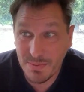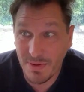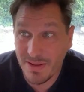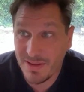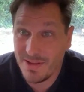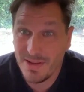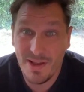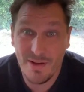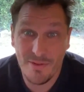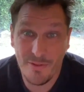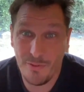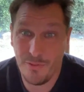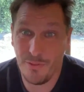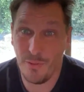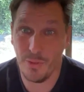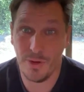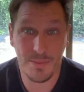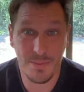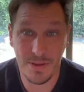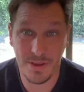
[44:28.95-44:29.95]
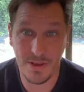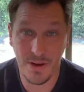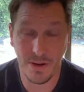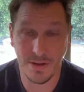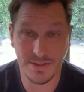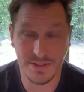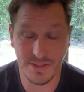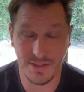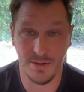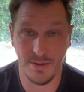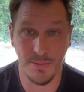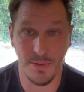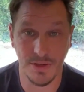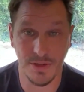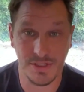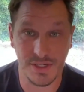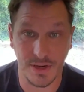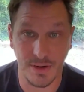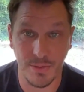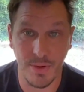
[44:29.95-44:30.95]
but you got 40 PRs that are
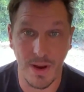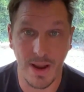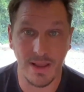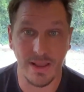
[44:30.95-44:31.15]
merging, right?